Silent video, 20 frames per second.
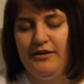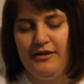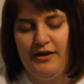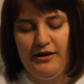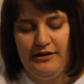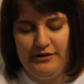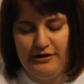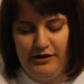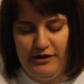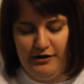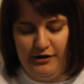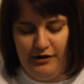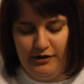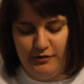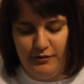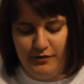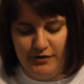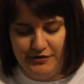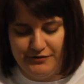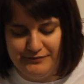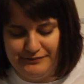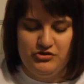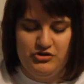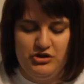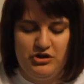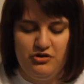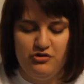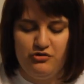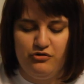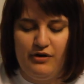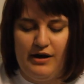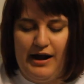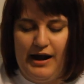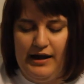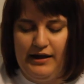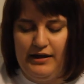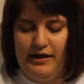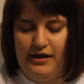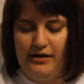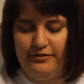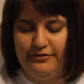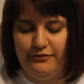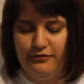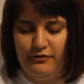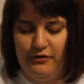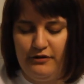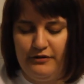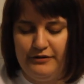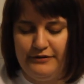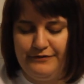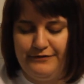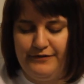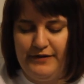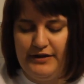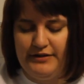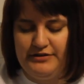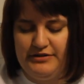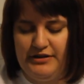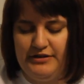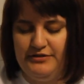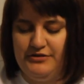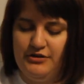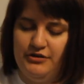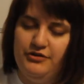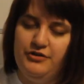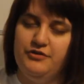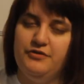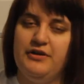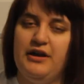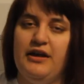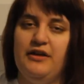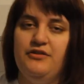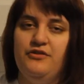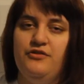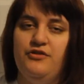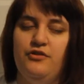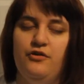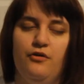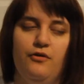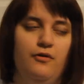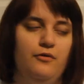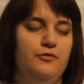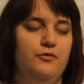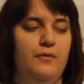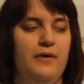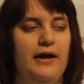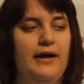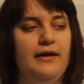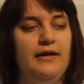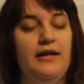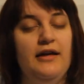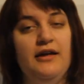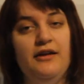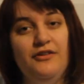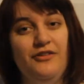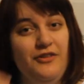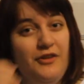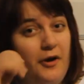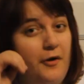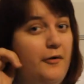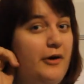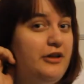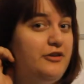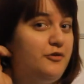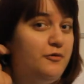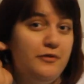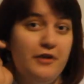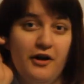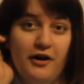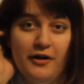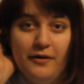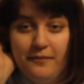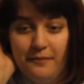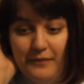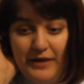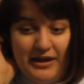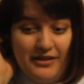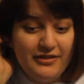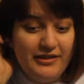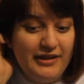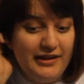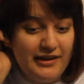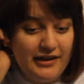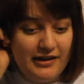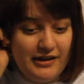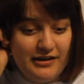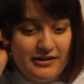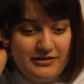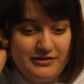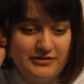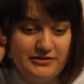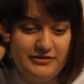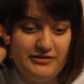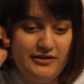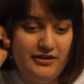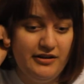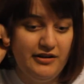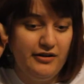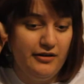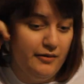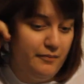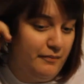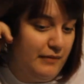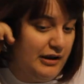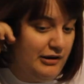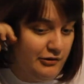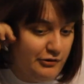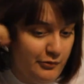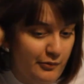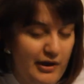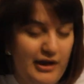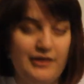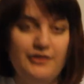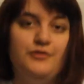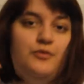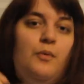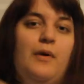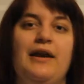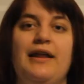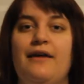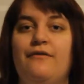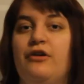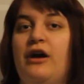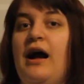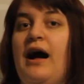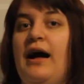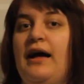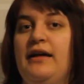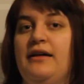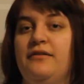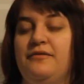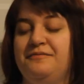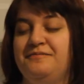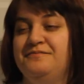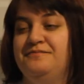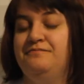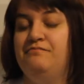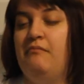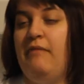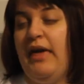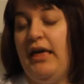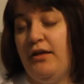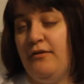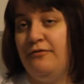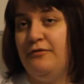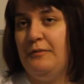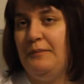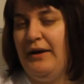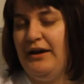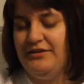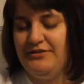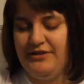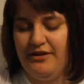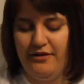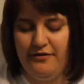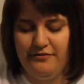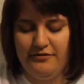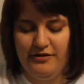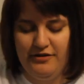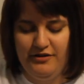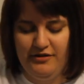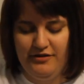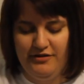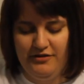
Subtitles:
Kinda got awkward. Do you cry and throw a fit until you get your own way? No, I do not. Mainly because my own way is whatever I make for myself.